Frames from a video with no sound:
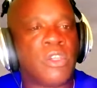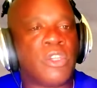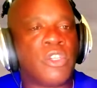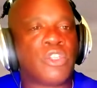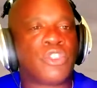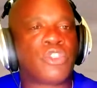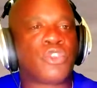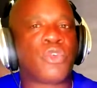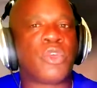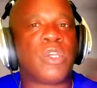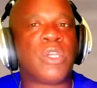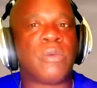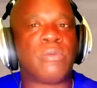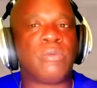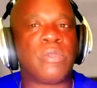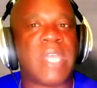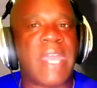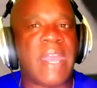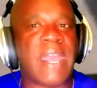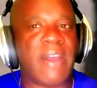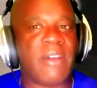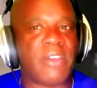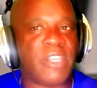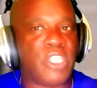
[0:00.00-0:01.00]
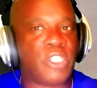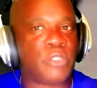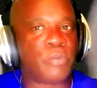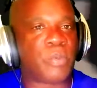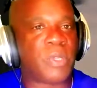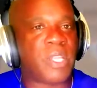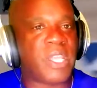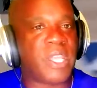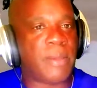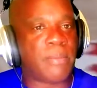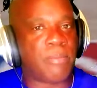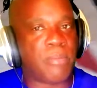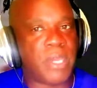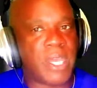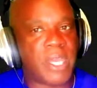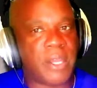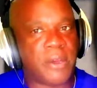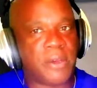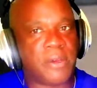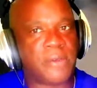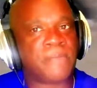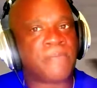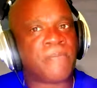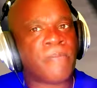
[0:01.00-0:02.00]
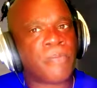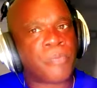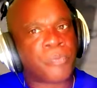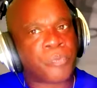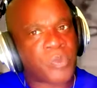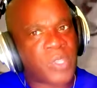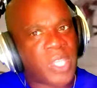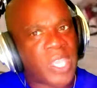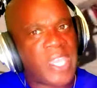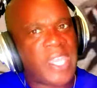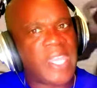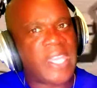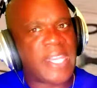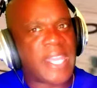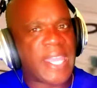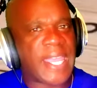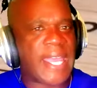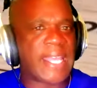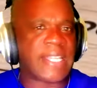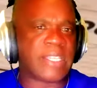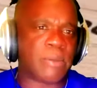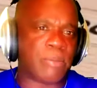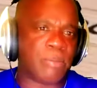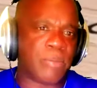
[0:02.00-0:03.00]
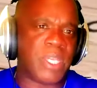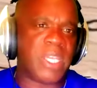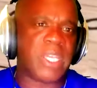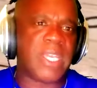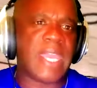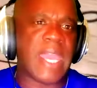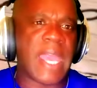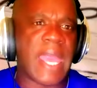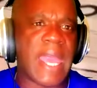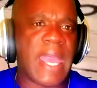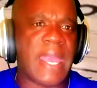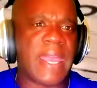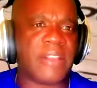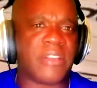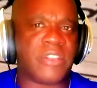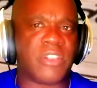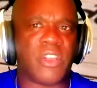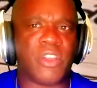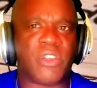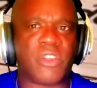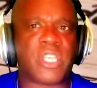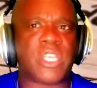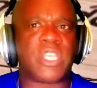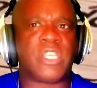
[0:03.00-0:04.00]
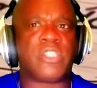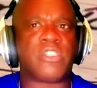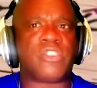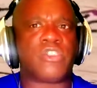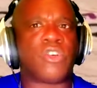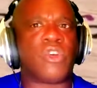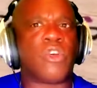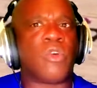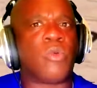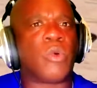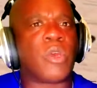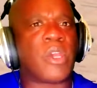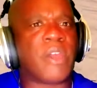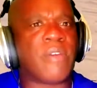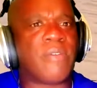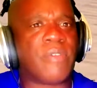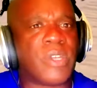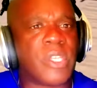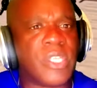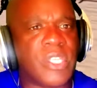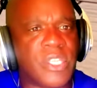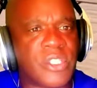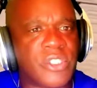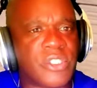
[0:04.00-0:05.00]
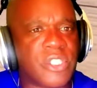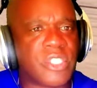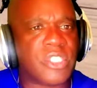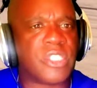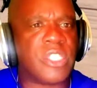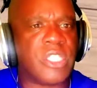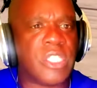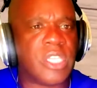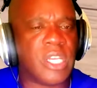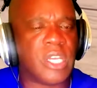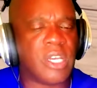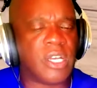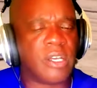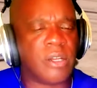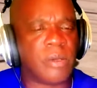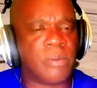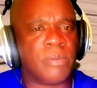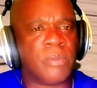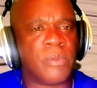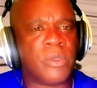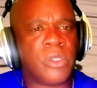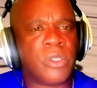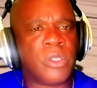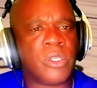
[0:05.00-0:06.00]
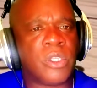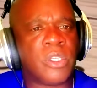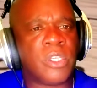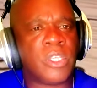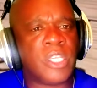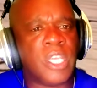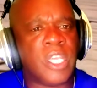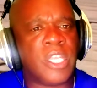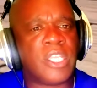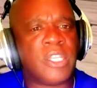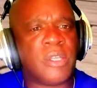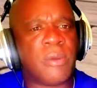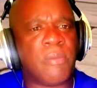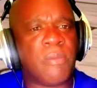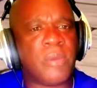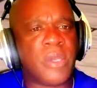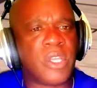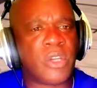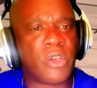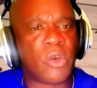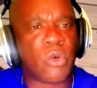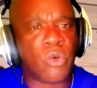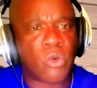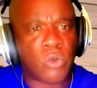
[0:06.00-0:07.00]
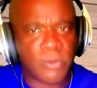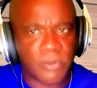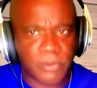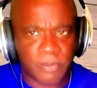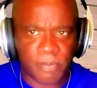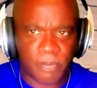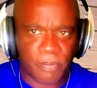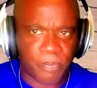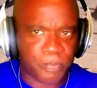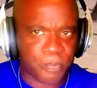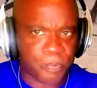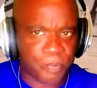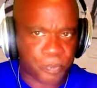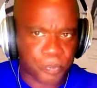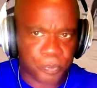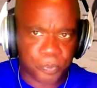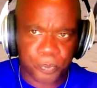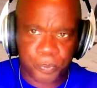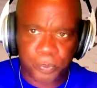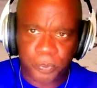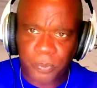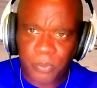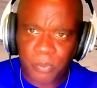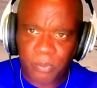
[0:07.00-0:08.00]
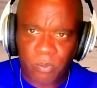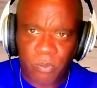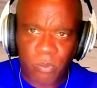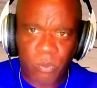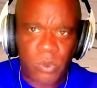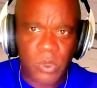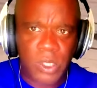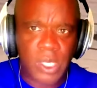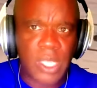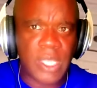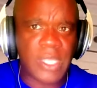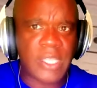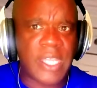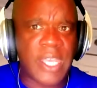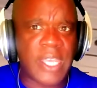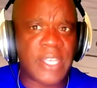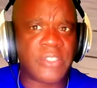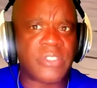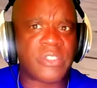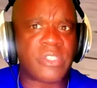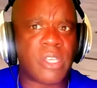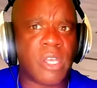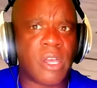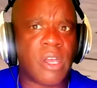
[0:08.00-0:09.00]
trimmed down; he's playing better, and they got the big guy Nurkic or whatever he is in the middle. That's